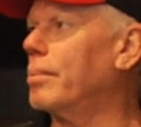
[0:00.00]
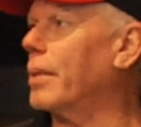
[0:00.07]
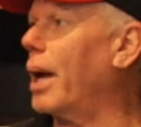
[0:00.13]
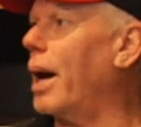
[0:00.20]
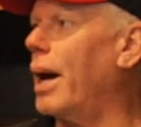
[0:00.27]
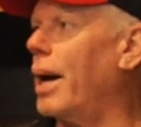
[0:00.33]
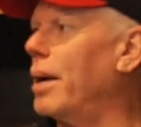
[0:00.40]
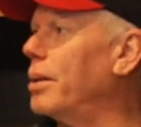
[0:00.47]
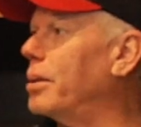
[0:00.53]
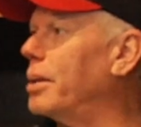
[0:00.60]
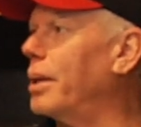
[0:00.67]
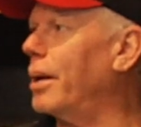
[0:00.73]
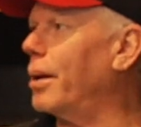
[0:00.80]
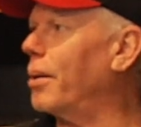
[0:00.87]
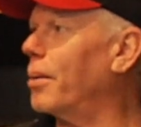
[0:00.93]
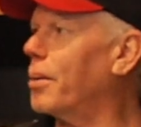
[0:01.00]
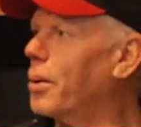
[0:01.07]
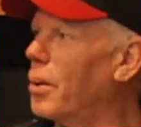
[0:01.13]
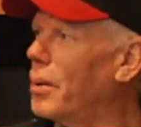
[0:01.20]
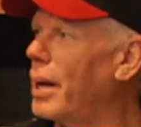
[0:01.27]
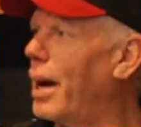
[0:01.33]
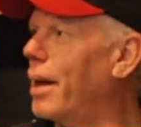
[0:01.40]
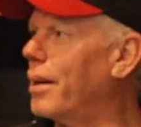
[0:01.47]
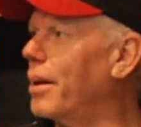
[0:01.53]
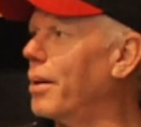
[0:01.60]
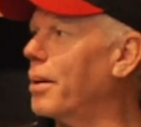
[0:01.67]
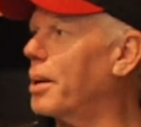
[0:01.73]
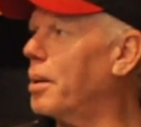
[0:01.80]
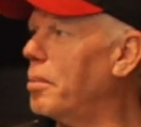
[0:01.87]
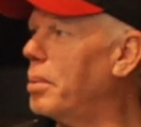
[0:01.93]
guys, you know, go down
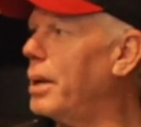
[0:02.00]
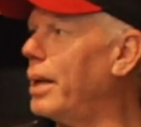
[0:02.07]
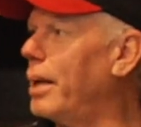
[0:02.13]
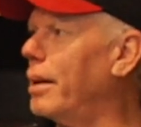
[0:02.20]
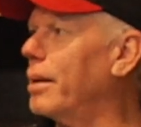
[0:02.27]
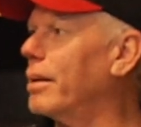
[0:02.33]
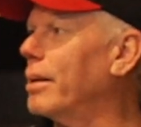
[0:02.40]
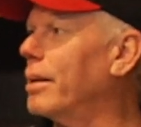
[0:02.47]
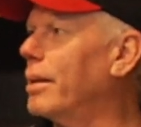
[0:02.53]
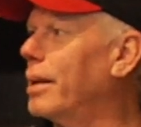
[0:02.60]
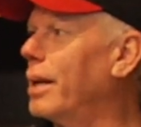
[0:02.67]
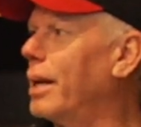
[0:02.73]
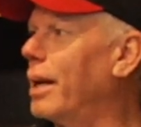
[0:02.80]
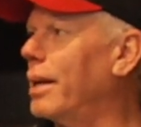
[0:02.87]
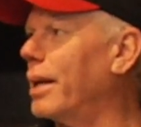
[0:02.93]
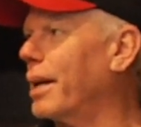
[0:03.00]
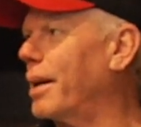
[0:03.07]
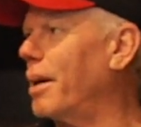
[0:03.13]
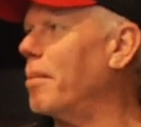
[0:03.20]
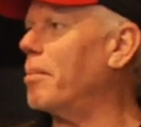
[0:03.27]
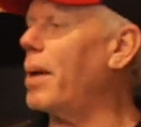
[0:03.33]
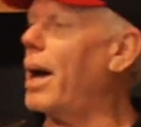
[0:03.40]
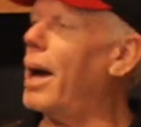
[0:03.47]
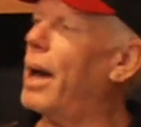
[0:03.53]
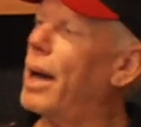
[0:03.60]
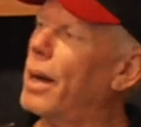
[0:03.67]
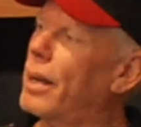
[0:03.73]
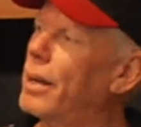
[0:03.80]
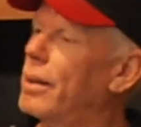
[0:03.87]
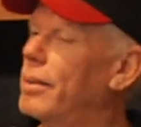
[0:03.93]
there and compete and then come
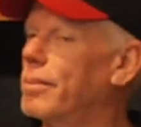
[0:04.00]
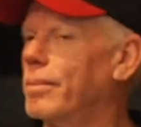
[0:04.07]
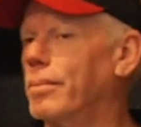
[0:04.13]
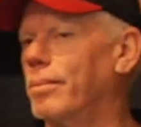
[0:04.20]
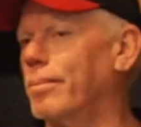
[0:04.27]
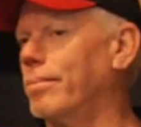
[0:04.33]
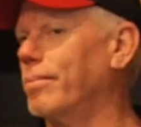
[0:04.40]
back and